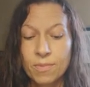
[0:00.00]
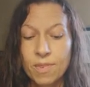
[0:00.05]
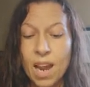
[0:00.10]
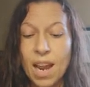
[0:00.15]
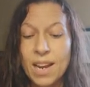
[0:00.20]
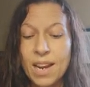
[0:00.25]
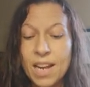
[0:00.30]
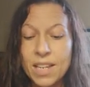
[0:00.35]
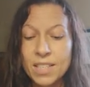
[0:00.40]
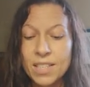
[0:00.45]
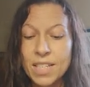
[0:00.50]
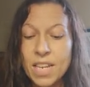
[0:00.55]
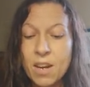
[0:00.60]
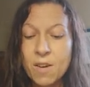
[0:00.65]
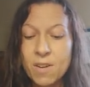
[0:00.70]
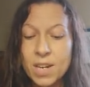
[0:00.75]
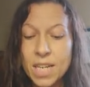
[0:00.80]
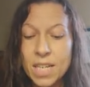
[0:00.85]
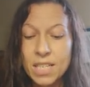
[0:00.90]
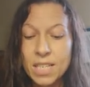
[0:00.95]
I got
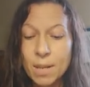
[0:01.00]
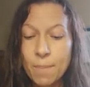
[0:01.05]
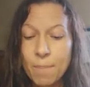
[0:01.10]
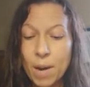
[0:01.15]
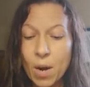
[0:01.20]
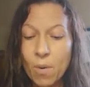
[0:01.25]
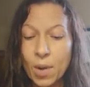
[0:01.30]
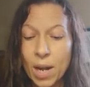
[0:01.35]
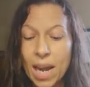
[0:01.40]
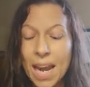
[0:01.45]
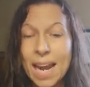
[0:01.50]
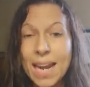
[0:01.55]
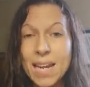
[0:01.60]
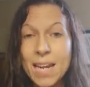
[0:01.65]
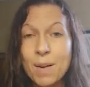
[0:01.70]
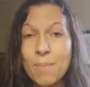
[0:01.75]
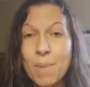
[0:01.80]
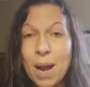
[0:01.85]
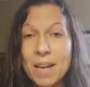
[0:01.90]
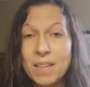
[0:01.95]
serious about
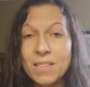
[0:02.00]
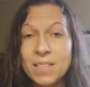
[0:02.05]
hating my